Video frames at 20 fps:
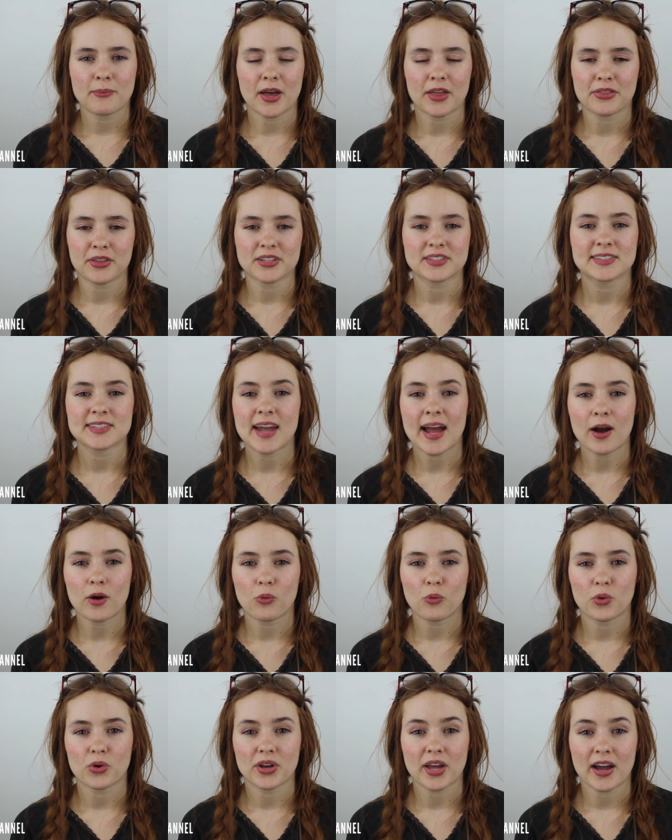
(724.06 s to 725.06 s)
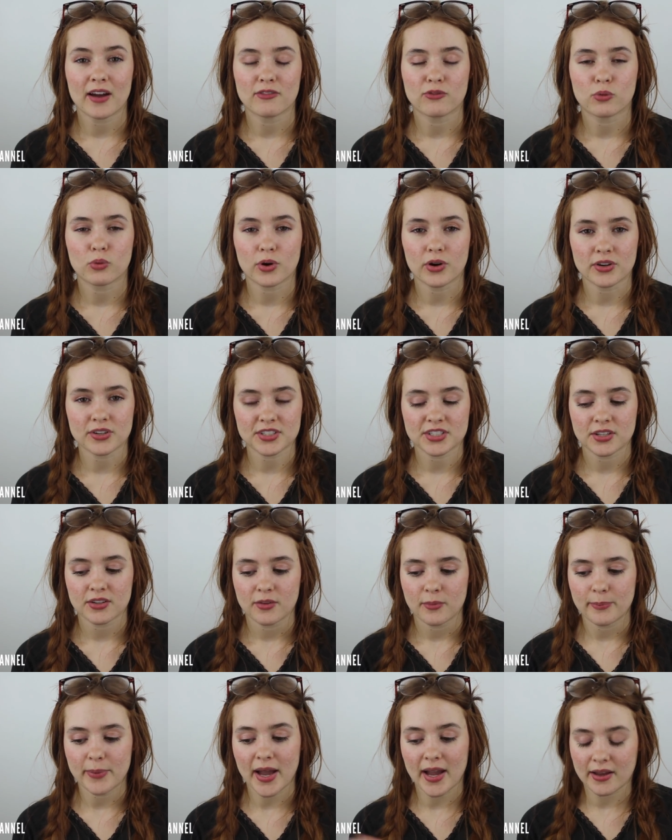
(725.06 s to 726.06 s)
methods now would have worked
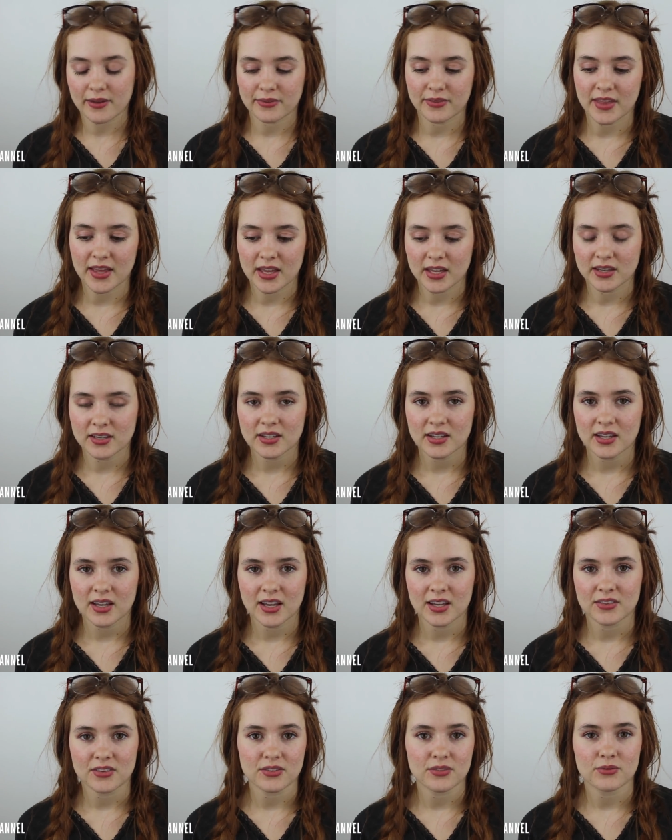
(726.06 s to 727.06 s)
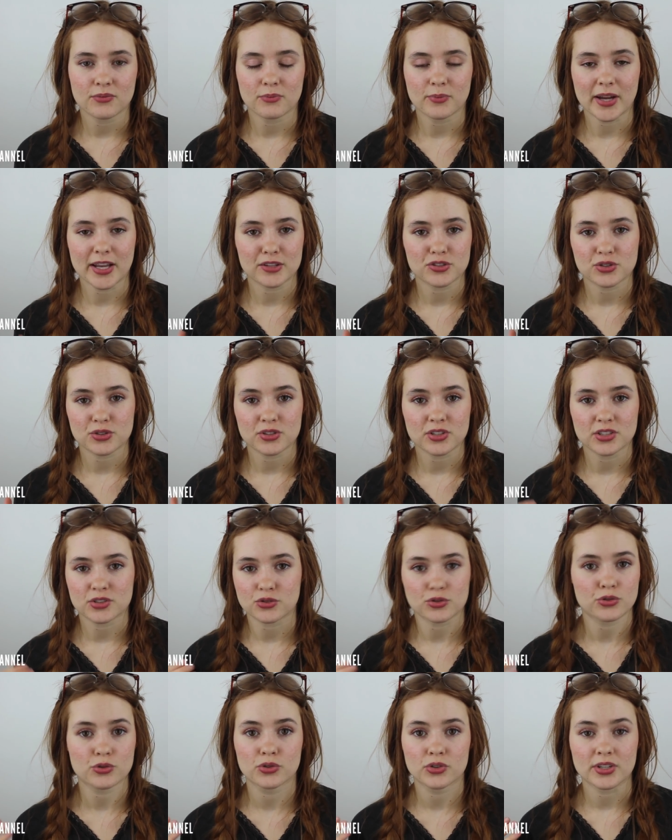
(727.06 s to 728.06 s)
back then? And my answer
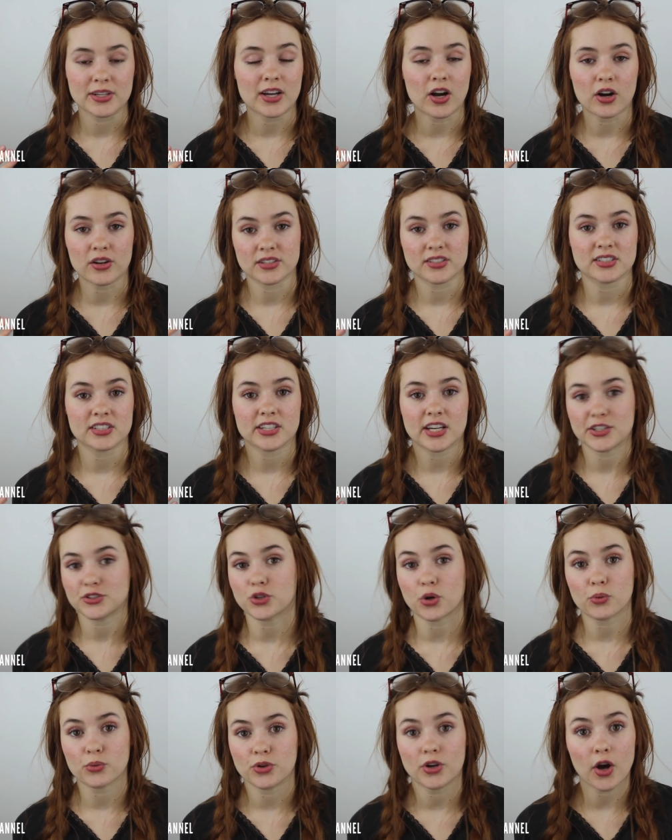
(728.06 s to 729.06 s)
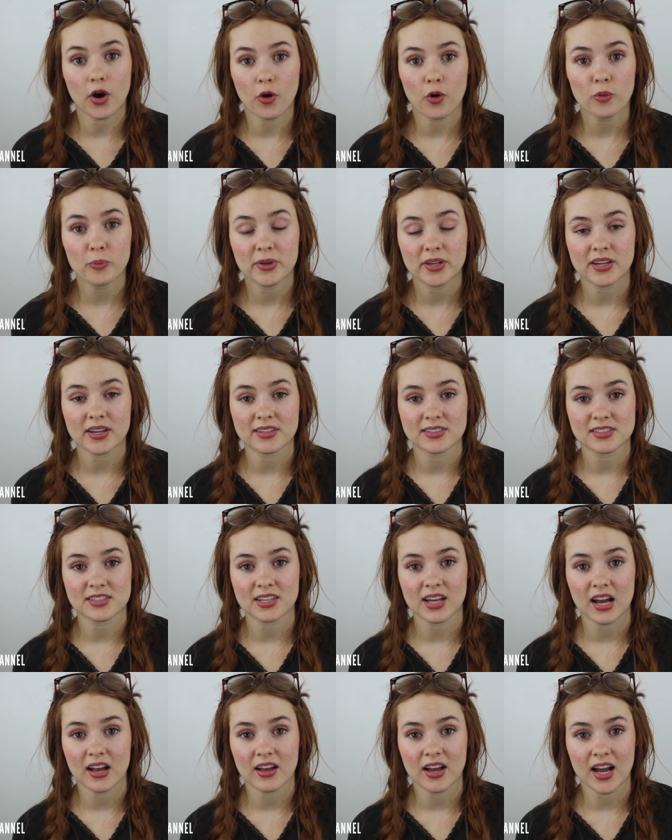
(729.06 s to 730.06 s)
is truly, honestly, I don't know, because
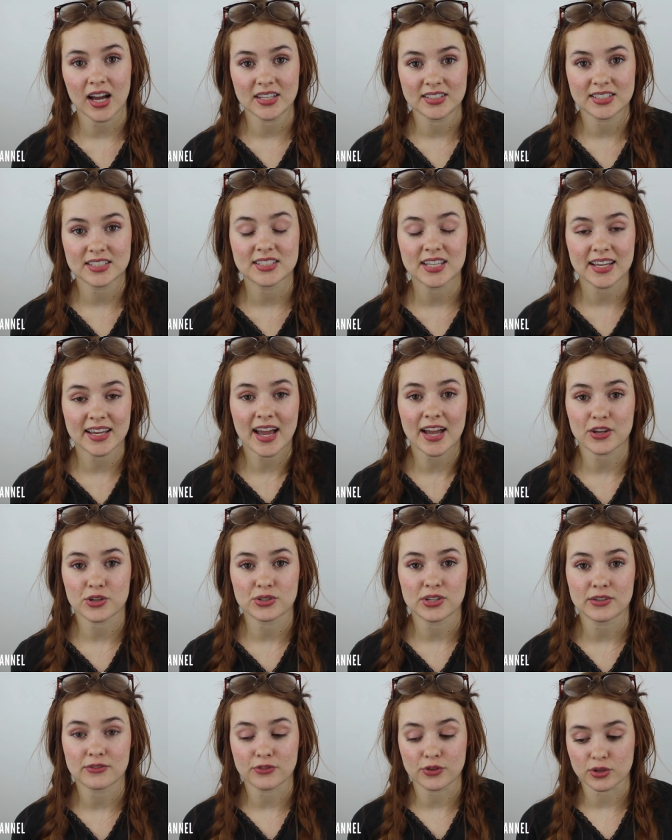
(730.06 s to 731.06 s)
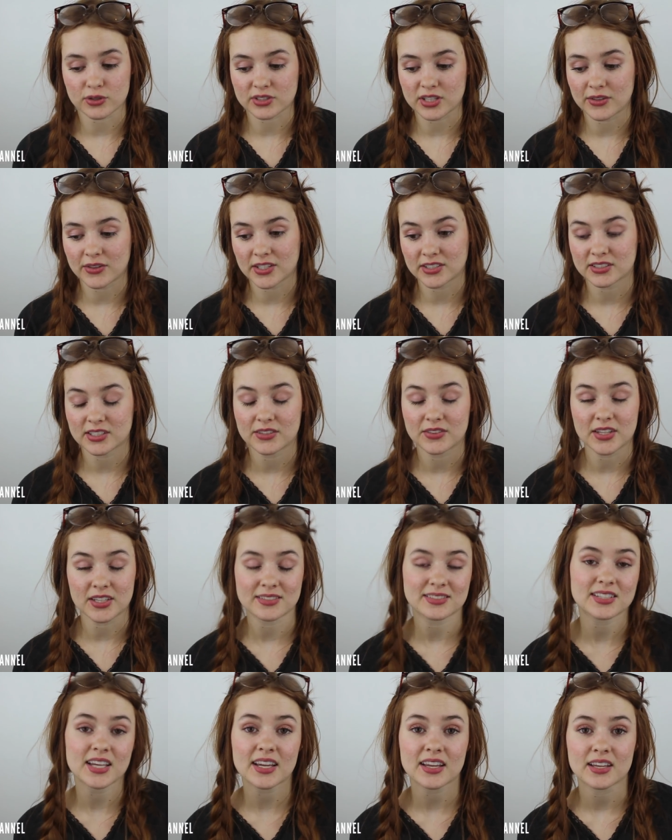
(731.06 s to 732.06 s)
I did take Accutane first and then did the
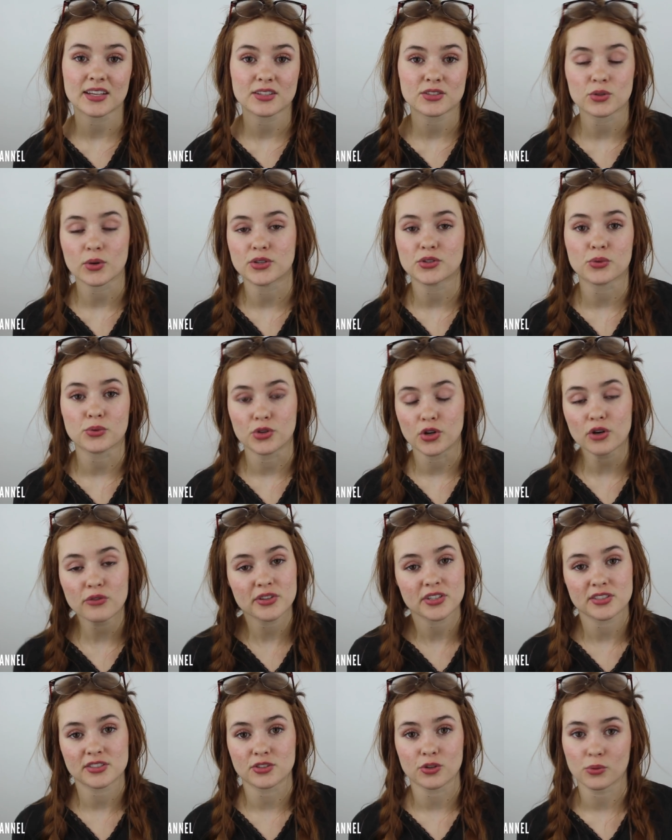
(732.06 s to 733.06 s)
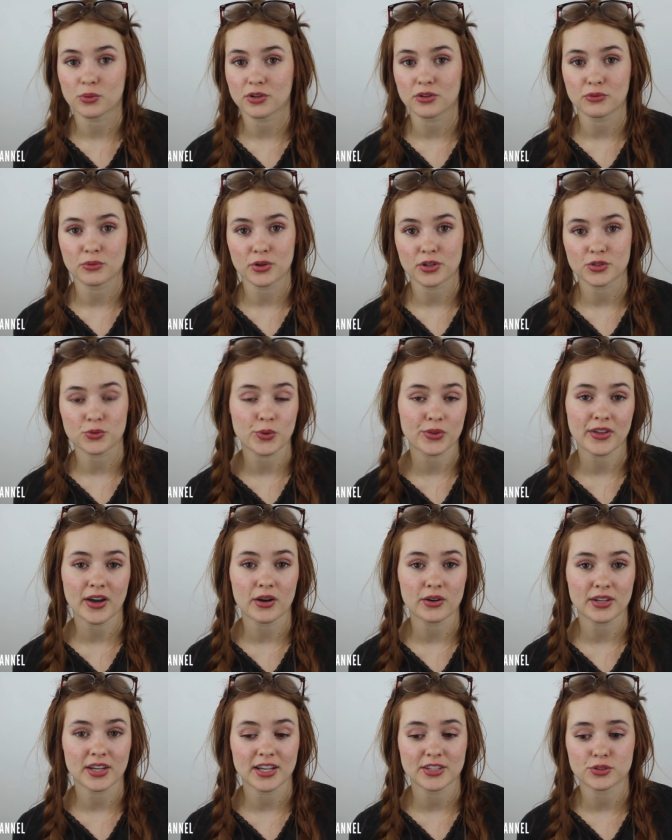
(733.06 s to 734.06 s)
second, so I don't know if it still would have worked
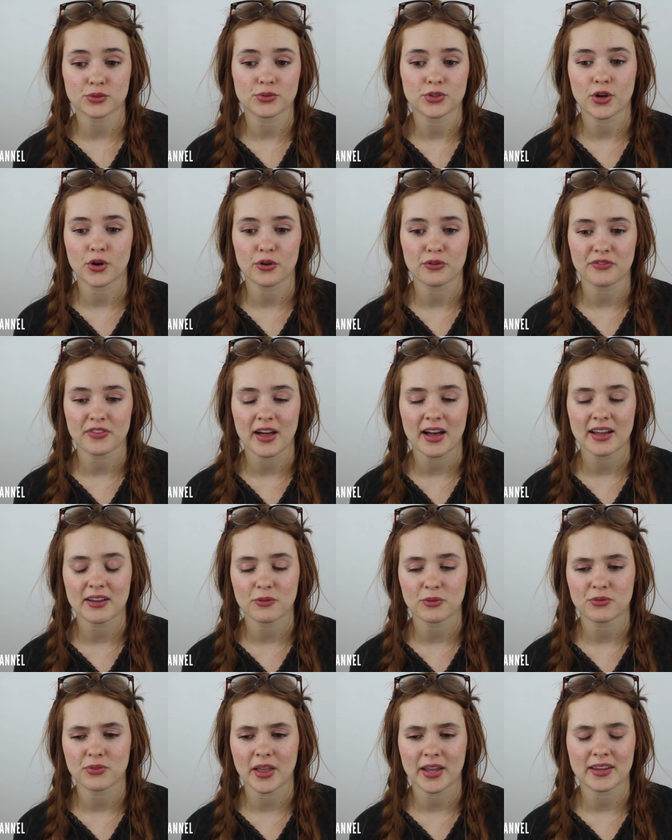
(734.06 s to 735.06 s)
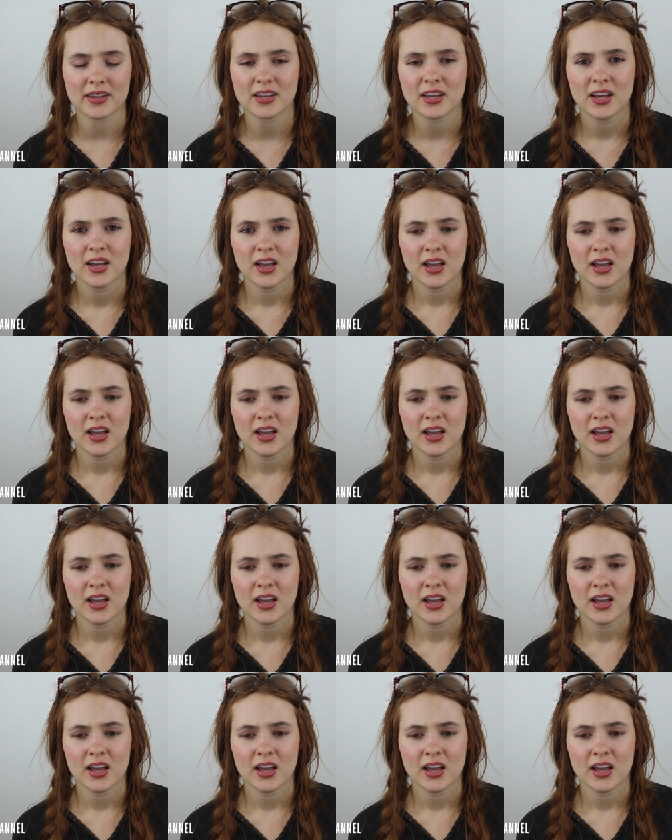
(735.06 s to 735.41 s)
without it. I don't know if that, like,